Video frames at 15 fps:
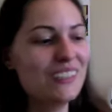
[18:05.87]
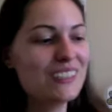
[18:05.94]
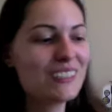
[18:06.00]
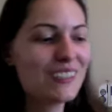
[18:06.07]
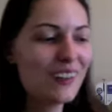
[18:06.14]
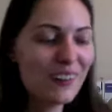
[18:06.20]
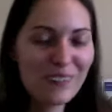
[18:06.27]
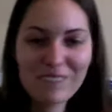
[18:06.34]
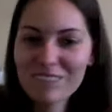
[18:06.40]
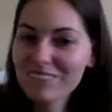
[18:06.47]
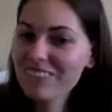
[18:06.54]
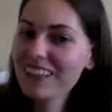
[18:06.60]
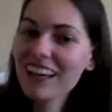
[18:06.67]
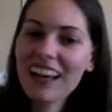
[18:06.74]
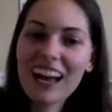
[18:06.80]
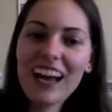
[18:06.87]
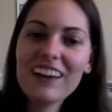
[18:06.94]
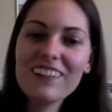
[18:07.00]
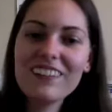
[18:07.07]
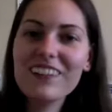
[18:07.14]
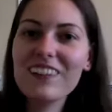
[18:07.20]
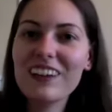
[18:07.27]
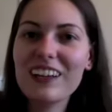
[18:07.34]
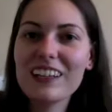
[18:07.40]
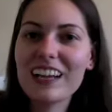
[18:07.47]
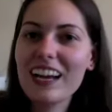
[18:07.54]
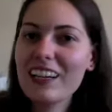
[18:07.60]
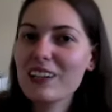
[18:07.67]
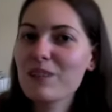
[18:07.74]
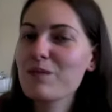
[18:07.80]
So, I don't know, it
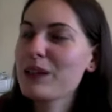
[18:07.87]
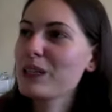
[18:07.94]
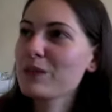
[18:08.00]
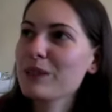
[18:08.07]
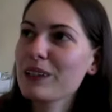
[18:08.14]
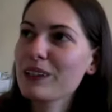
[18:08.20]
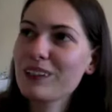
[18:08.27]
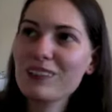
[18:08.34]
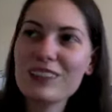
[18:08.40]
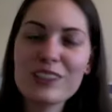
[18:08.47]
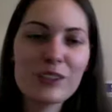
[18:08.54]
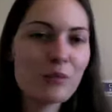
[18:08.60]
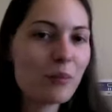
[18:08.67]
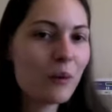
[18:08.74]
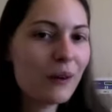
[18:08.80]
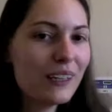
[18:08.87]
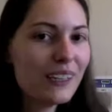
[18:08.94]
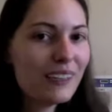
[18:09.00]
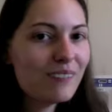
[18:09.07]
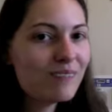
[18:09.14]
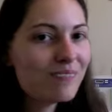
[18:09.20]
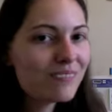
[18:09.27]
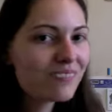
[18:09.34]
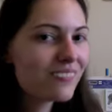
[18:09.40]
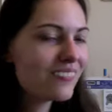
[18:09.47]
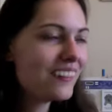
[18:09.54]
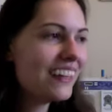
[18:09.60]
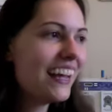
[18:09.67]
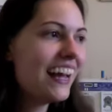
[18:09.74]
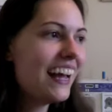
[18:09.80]
kind of makes me a little disappointed
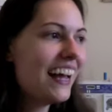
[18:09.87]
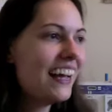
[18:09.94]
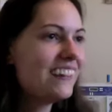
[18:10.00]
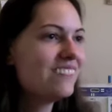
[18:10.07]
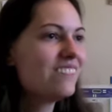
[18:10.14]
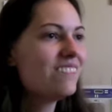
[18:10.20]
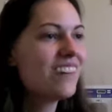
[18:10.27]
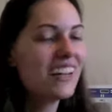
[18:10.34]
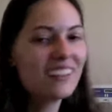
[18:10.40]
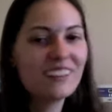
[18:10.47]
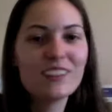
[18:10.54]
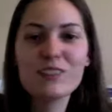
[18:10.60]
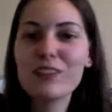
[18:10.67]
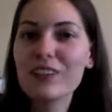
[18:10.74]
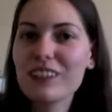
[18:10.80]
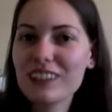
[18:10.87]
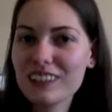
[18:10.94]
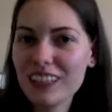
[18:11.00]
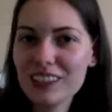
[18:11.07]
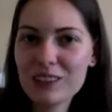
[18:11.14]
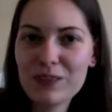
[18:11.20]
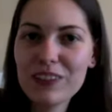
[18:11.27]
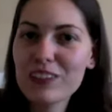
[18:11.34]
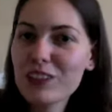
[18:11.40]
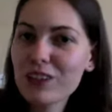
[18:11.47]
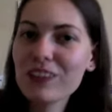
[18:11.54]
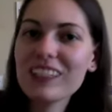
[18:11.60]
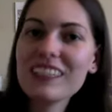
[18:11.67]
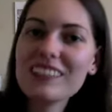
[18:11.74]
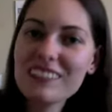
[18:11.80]
that Madara's focus has been so
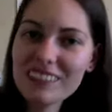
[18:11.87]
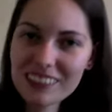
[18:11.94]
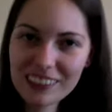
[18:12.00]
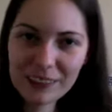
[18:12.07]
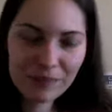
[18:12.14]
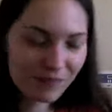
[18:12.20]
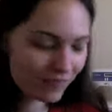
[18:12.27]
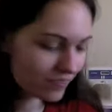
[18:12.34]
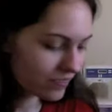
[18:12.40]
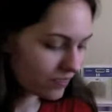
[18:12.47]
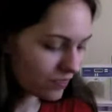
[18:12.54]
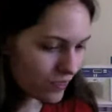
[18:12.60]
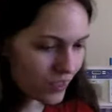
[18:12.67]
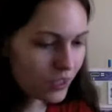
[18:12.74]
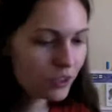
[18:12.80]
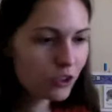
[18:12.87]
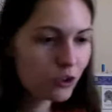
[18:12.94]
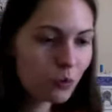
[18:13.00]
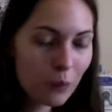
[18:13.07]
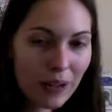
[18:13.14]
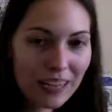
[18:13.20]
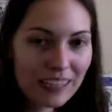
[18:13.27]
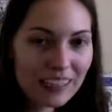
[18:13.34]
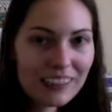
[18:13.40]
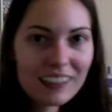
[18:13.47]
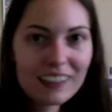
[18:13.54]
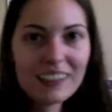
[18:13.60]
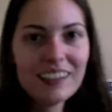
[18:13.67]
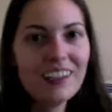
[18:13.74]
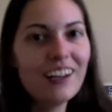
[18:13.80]
easily swayed,
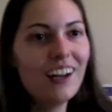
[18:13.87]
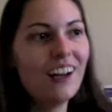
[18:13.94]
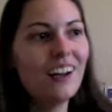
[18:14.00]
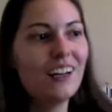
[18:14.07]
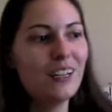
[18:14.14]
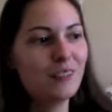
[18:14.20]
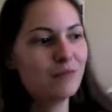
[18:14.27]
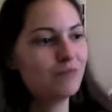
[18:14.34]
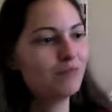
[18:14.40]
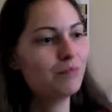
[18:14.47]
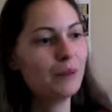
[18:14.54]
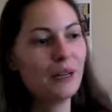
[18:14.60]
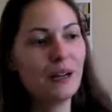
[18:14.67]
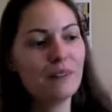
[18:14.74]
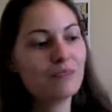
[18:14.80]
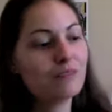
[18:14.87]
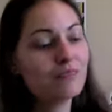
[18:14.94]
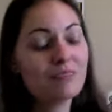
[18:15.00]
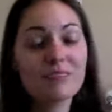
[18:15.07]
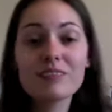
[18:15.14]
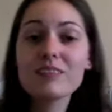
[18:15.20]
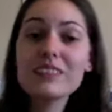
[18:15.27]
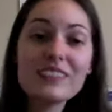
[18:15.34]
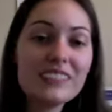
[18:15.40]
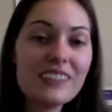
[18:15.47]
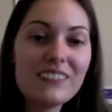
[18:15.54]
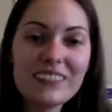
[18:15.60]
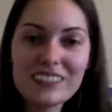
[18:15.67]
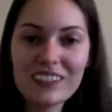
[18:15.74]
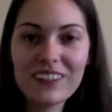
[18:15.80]
but we'll see
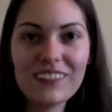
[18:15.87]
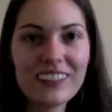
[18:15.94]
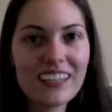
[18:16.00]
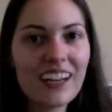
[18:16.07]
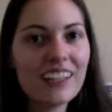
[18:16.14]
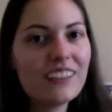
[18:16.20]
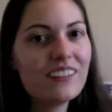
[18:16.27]
what's going on.